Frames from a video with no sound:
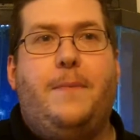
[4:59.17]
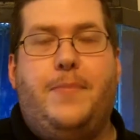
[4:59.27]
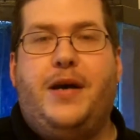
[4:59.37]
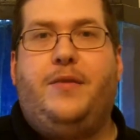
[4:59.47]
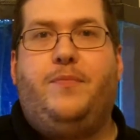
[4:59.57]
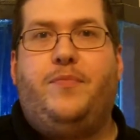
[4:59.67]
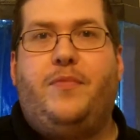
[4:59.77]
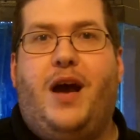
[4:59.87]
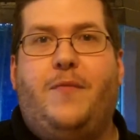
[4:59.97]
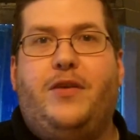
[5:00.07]
But
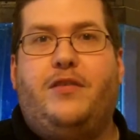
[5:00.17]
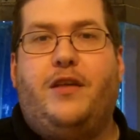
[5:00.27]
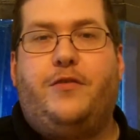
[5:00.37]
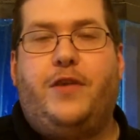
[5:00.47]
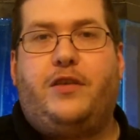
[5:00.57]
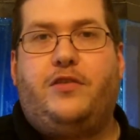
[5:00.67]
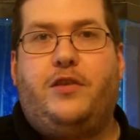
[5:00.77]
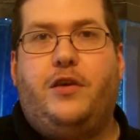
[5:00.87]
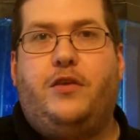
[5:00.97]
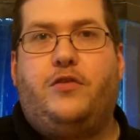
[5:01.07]
obviously that's
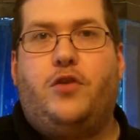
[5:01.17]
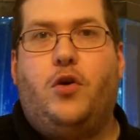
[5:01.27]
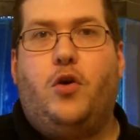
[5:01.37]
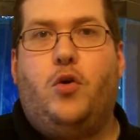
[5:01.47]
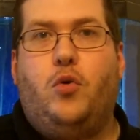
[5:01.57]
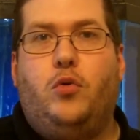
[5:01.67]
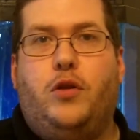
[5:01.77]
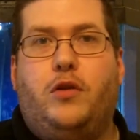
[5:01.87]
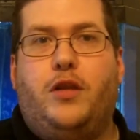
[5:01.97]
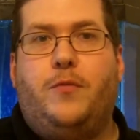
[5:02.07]
fixed, so
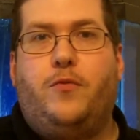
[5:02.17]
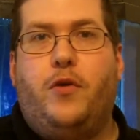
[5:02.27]
little clip